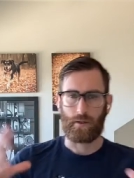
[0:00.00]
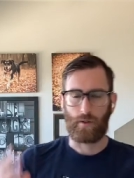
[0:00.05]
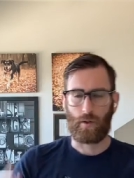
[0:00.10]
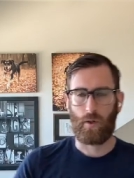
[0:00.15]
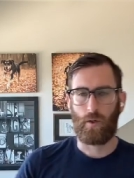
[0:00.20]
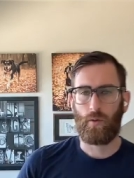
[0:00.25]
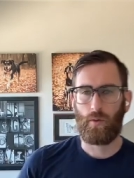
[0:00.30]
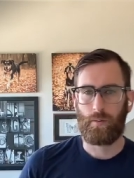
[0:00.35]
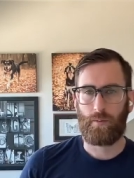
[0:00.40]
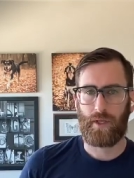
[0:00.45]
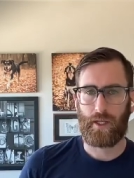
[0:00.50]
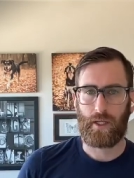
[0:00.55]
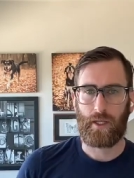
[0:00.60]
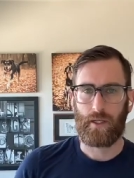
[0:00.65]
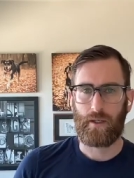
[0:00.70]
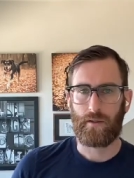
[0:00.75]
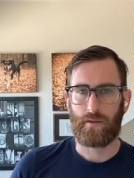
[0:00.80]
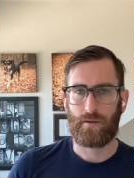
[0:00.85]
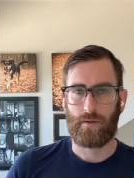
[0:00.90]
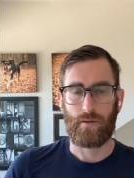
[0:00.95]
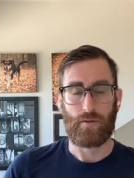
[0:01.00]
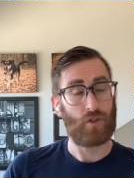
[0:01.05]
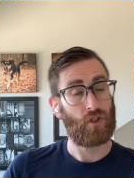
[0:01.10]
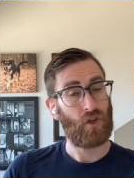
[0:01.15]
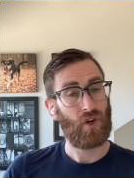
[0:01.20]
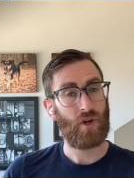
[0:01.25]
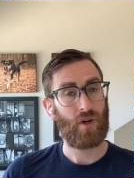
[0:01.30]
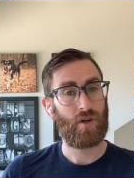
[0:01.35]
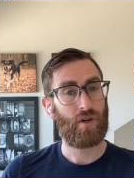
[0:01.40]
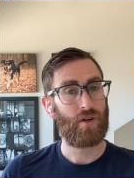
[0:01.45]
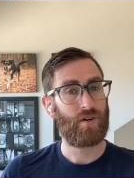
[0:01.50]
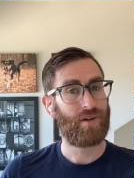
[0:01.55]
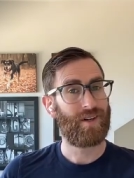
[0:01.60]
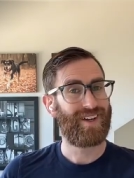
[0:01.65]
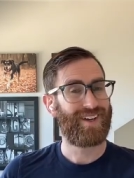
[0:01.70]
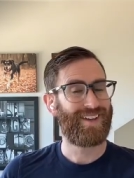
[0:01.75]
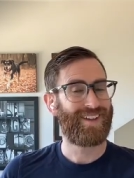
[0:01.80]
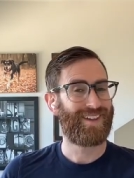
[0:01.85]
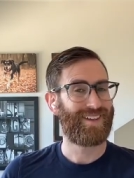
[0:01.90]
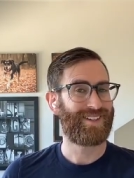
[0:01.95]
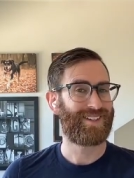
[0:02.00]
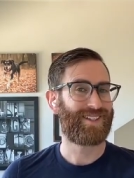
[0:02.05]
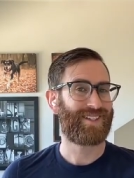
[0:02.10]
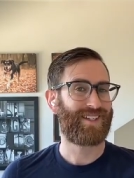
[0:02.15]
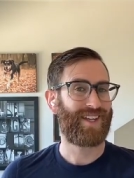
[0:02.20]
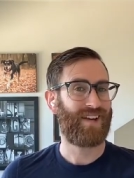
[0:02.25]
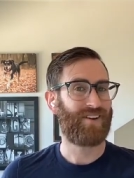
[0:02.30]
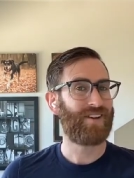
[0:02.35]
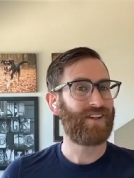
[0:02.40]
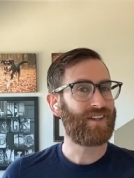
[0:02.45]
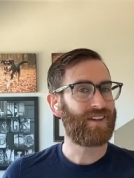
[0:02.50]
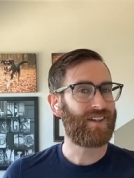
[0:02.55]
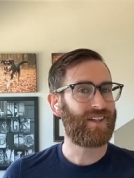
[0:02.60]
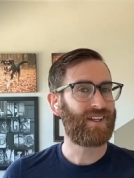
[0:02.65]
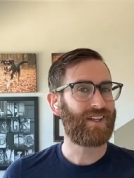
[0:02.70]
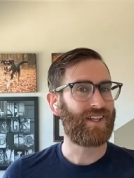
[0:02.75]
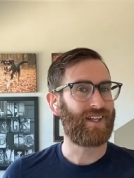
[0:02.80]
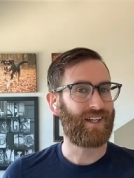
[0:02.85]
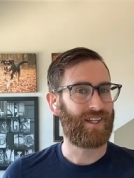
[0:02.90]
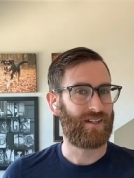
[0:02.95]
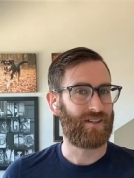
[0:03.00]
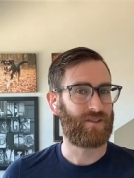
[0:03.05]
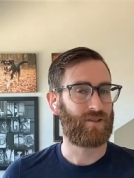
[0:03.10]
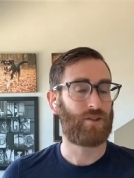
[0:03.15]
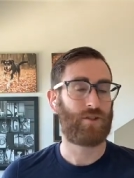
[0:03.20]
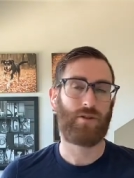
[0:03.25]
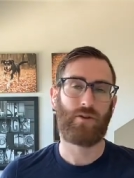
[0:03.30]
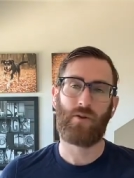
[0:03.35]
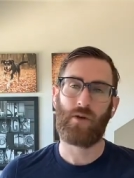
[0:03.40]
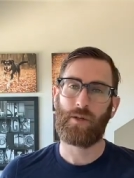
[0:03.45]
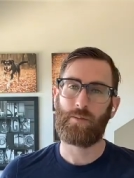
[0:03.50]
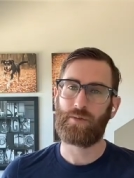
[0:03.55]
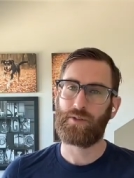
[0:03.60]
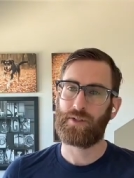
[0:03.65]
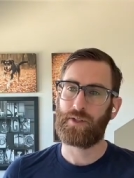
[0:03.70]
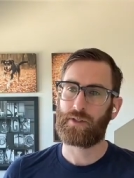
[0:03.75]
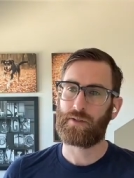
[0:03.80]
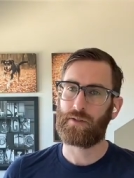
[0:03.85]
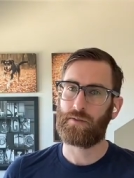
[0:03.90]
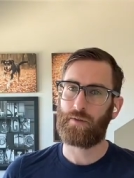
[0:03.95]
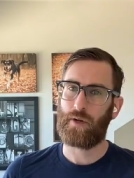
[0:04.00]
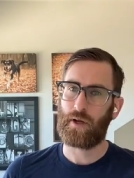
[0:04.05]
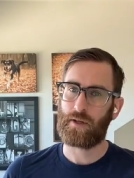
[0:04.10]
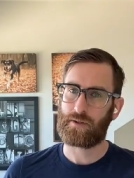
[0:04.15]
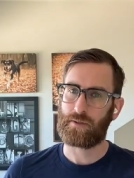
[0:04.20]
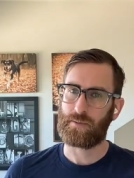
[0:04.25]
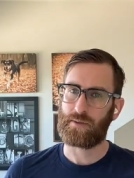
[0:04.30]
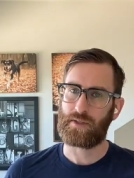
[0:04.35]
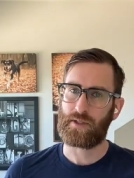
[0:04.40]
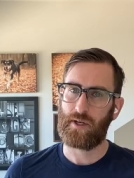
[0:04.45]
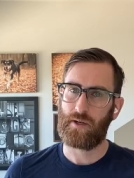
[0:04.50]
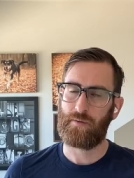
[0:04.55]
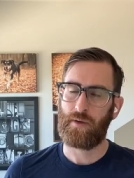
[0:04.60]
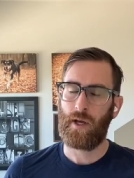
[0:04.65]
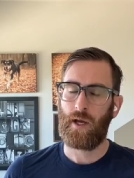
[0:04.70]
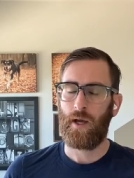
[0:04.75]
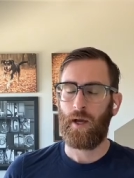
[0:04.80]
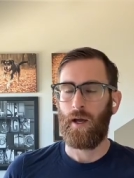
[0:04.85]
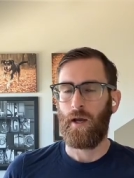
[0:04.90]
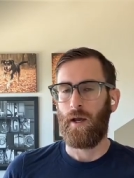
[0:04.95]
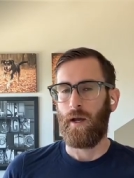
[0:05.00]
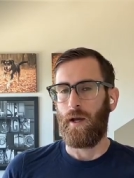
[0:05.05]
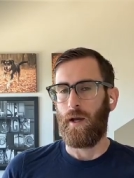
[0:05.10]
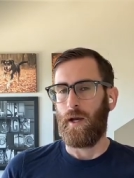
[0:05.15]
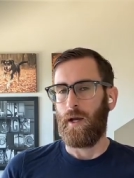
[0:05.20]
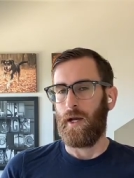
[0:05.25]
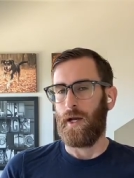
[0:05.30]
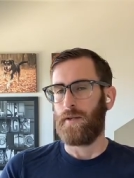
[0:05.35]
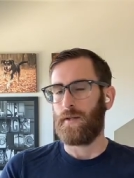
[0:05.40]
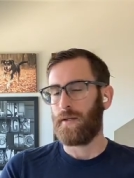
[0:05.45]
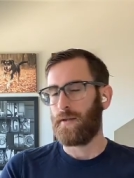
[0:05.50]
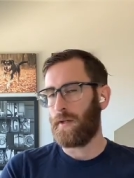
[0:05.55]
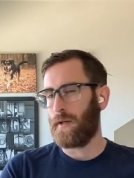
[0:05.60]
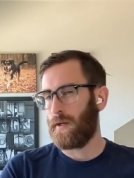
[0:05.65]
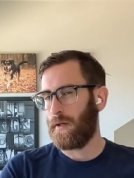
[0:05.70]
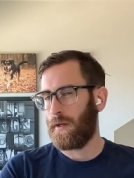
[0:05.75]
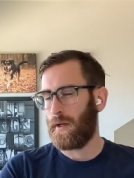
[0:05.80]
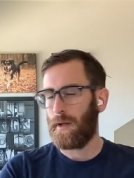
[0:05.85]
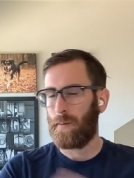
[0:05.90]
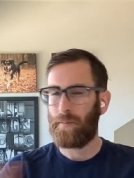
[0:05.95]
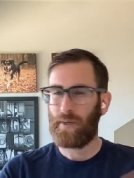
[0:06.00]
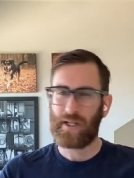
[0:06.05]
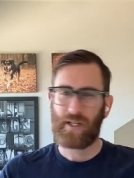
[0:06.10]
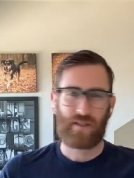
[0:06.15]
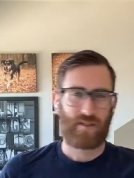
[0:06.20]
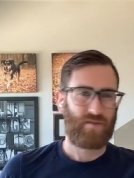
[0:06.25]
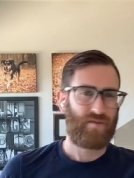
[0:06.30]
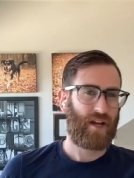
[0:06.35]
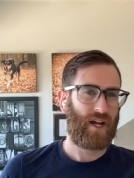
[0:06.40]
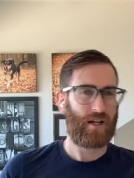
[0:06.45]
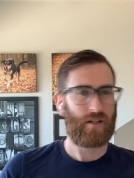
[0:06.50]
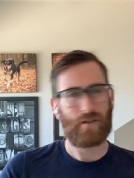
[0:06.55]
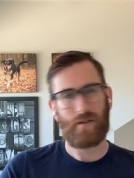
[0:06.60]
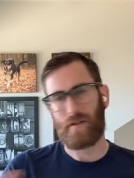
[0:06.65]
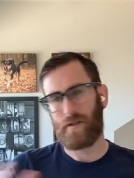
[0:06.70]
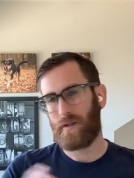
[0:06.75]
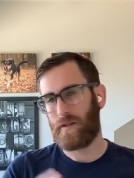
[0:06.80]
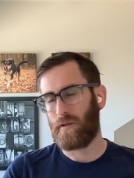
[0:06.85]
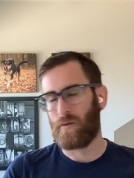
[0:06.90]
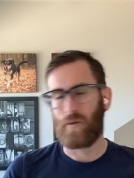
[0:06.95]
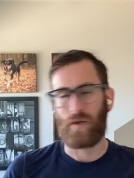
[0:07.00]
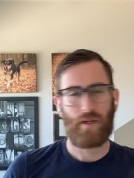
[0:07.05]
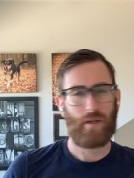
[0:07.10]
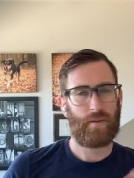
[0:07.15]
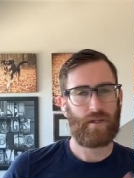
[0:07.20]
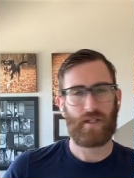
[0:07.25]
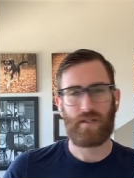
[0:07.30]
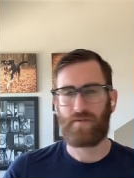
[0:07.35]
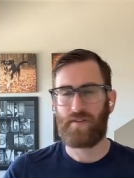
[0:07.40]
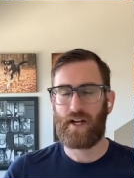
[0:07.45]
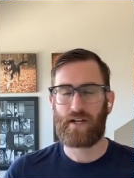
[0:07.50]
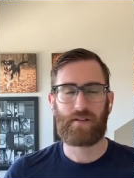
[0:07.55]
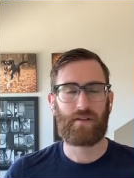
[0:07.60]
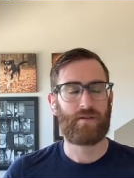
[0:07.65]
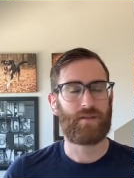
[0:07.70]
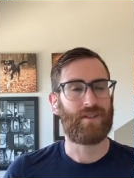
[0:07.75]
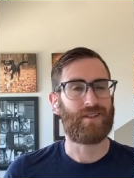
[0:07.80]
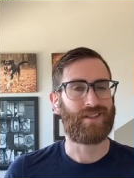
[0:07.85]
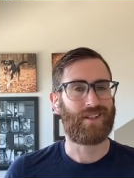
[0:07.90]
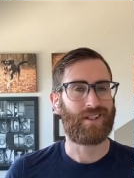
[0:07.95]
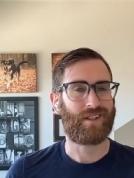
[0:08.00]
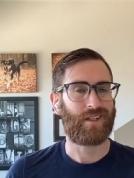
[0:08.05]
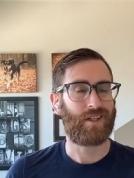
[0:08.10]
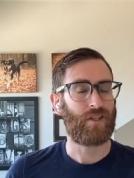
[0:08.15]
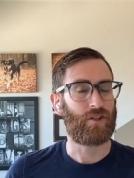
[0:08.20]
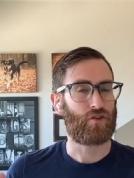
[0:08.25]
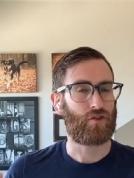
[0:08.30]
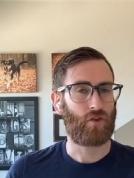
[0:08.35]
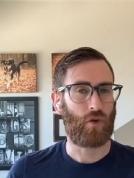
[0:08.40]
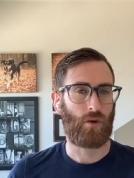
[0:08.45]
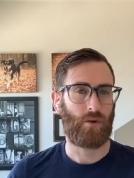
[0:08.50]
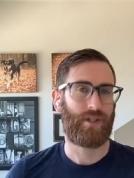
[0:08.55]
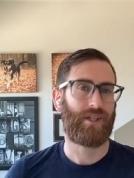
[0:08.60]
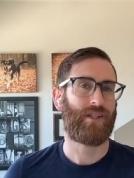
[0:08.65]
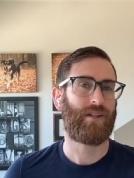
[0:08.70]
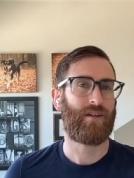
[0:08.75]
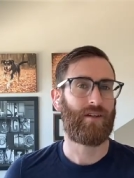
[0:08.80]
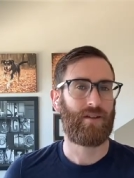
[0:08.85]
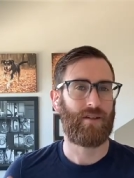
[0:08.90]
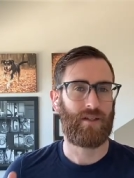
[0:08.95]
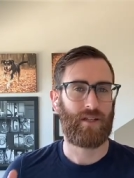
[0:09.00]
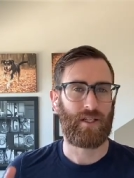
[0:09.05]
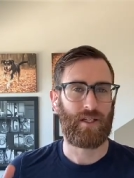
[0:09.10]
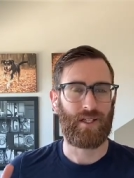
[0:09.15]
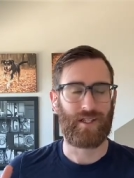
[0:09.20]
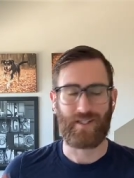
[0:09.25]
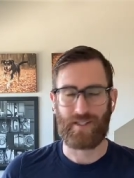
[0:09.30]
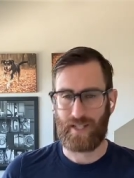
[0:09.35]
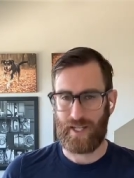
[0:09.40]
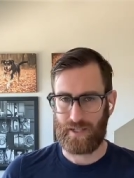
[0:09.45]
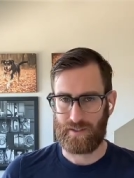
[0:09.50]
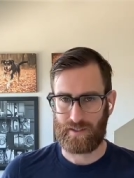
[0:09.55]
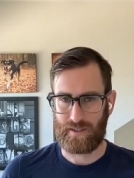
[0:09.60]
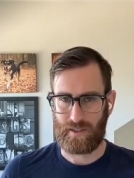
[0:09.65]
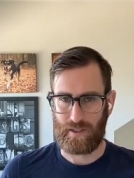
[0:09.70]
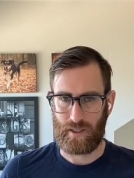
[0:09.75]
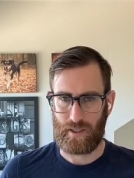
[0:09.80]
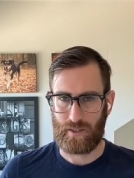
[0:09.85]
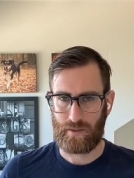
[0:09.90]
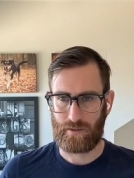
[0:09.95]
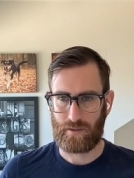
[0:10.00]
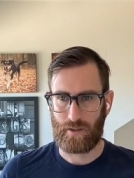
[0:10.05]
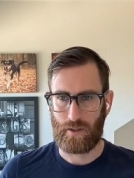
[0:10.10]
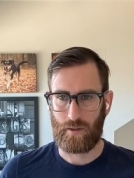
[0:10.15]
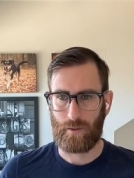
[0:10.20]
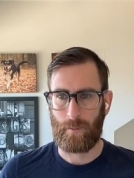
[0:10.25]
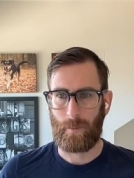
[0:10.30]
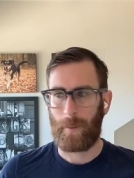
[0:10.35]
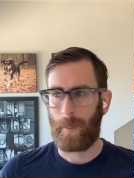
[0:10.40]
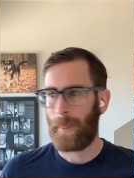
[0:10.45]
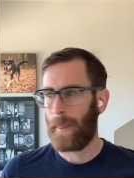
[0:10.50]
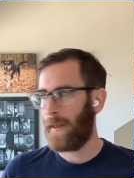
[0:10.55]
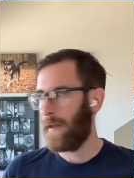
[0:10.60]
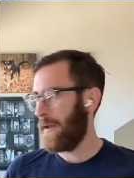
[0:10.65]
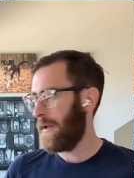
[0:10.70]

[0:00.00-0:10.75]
your goal would be to turn the scary thing into a predictor of awesome stuff. And then the biggest factor, or one of the biggest factors, is controlling the intensity. So